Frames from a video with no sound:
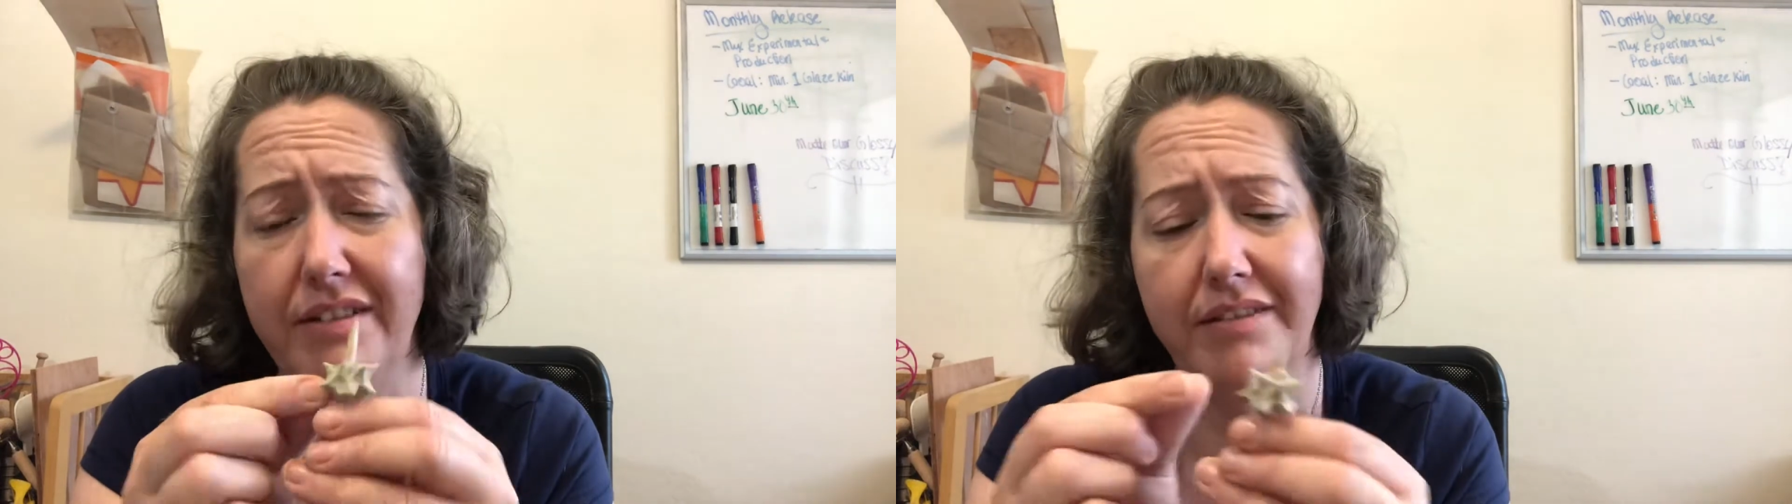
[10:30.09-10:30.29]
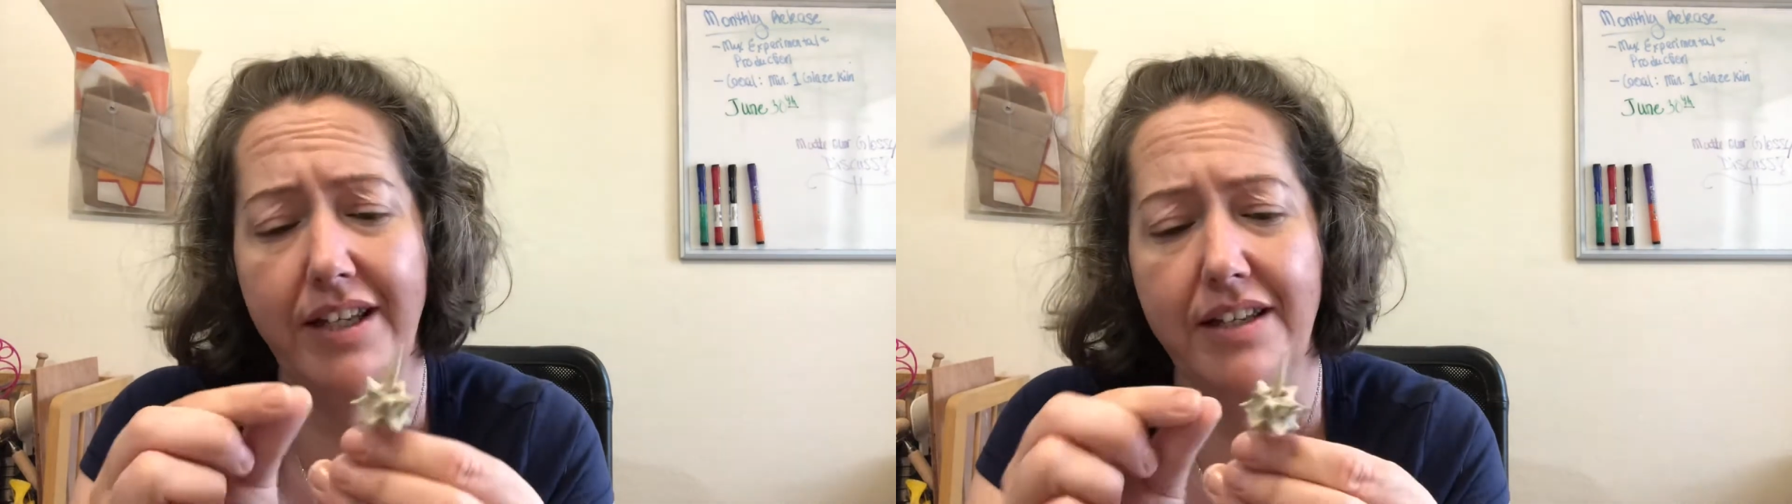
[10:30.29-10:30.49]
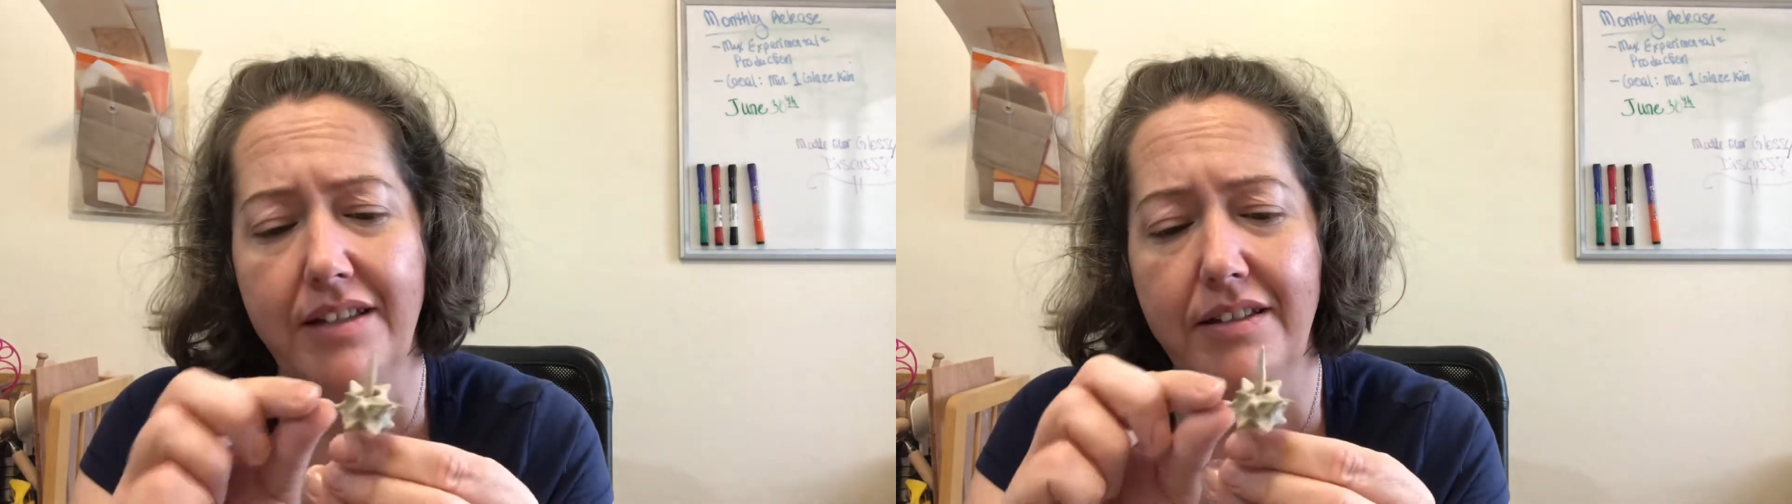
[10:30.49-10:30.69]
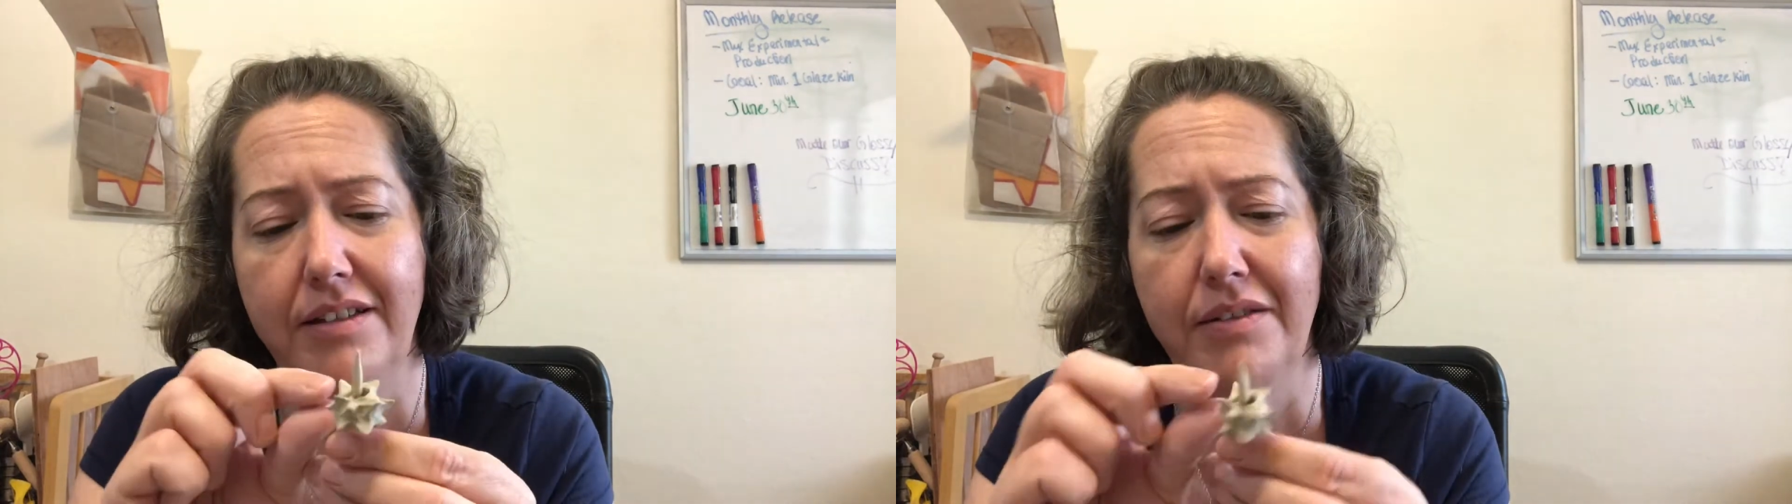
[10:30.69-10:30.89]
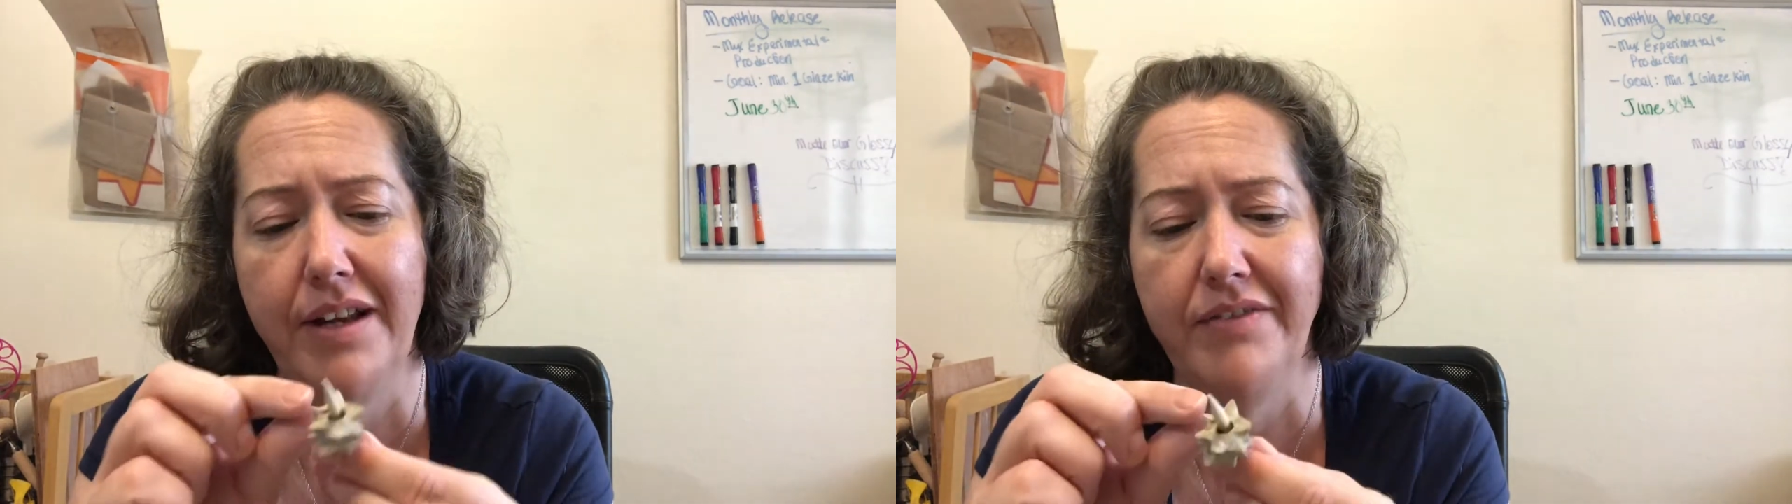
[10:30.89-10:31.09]
Like, you
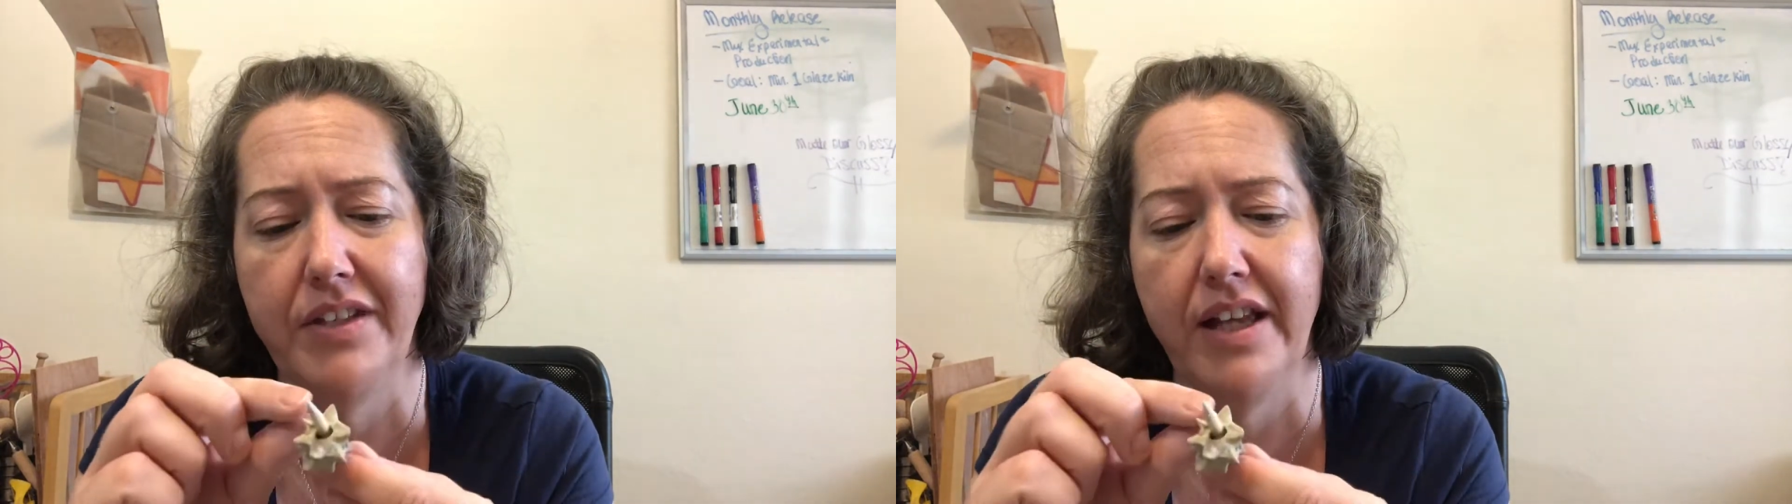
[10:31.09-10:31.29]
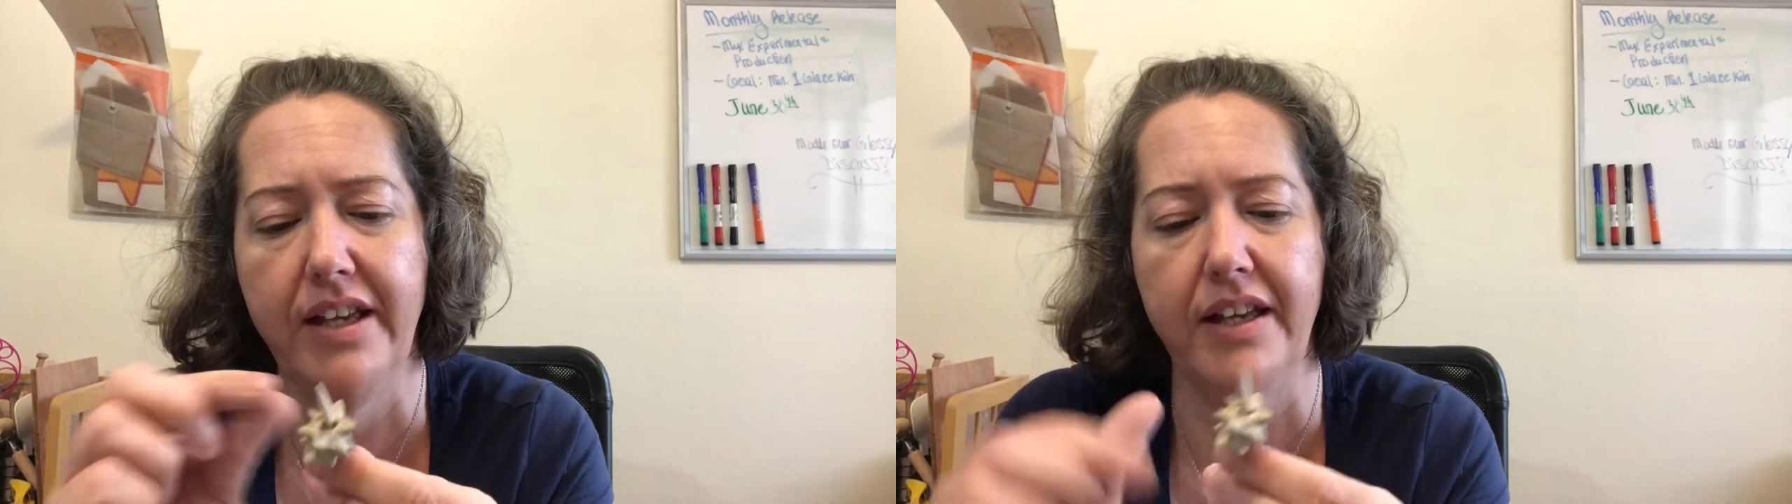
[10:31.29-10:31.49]
don't have to like